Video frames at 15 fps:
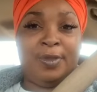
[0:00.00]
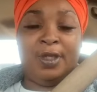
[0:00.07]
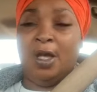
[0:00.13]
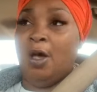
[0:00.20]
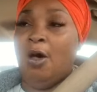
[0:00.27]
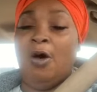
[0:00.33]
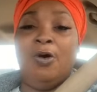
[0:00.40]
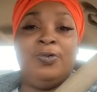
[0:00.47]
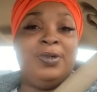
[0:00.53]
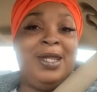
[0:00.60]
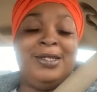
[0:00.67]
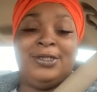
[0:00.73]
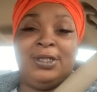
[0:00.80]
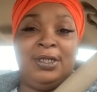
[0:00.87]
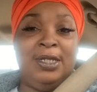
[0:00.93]
The whole
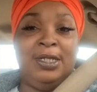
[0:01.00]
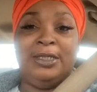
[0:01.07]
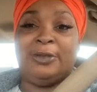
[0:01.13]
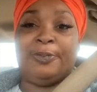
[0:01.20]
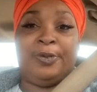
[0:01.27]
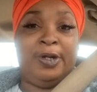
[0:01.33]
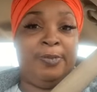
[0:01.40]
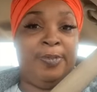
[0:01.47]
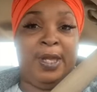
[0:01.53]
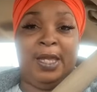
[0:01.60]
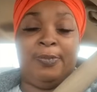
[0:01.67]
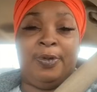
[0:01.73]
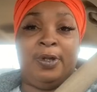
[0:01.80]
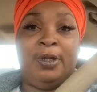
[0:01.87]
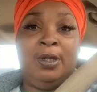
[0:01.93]
nation needs prayer,
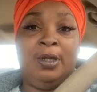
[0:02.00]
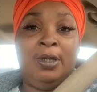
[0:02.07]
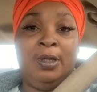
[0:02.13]
baby.